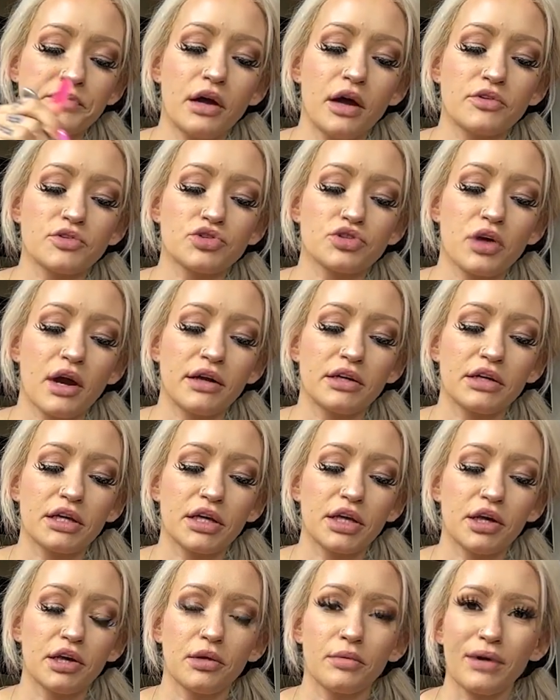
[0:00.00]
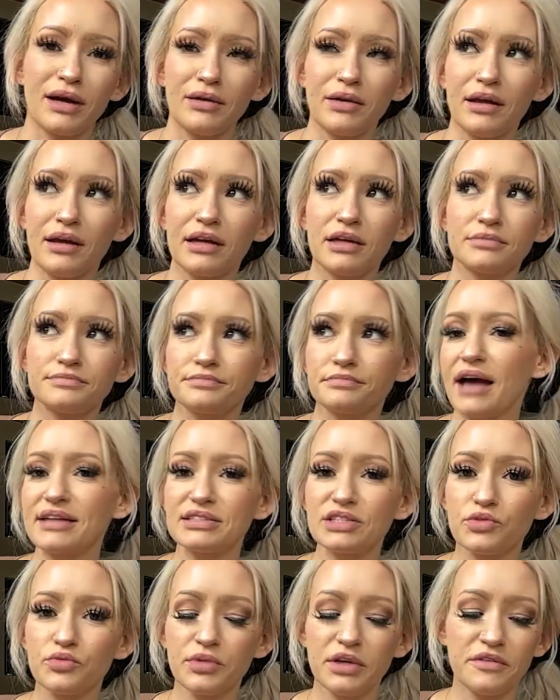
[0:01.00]
I was trying to cure my like
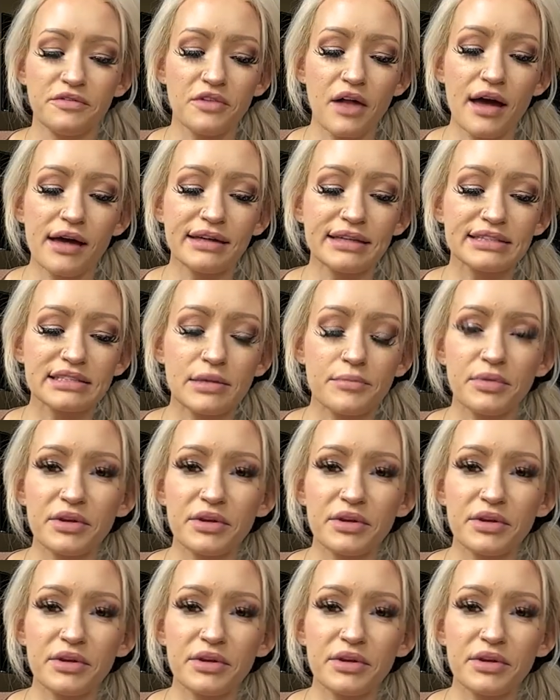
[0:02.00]
acid reflux,